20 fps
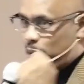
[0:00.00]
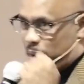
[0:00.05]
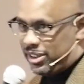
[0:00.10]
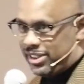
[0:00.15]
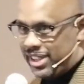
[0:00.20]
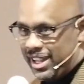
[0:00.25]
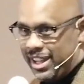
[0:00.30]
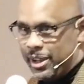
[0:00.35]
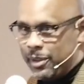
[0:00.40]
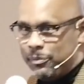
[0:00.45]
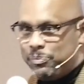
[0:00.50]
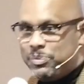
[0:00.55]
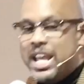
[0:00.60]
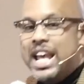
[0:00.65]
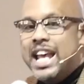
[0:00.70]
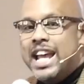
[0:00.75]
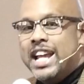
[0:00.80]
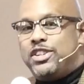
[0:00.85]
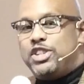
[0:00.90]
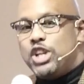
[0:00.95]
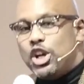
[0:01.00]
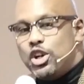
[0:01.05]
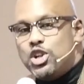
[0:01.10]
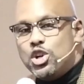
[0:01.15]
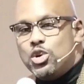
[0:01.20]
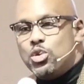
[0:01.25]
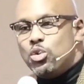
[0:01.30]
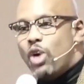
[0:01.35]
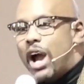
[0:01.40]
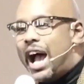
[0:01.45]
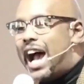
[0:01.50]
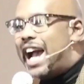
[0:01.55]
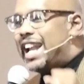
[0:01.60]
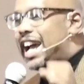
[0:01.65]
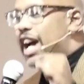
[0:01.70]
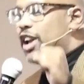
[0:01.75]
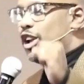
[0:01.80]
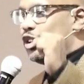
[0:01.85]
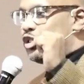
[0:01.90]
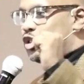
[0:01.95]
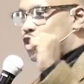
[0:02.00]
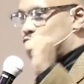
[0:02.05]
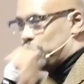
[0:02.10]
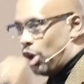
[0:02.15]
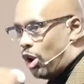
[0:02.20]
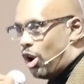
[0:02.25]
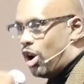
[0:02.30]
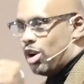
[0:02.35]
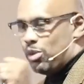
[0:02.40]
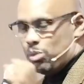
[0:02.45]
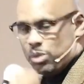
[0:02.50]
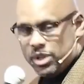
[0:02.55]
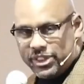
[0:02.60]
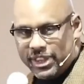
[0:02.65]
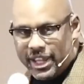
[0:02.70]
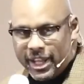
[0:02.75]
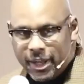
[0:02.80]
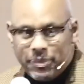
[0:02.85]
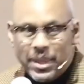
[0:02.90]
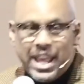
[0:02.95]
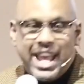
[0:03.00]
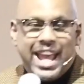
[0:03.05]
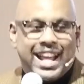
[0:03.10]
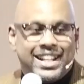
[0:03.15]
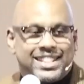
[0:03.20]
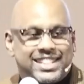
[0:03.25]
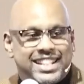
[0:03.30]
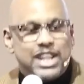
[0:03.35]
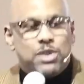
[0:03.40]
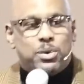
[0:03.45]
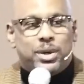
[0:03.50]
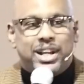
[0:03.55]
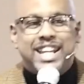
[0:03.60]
with him, until you ride out a storm with him and see what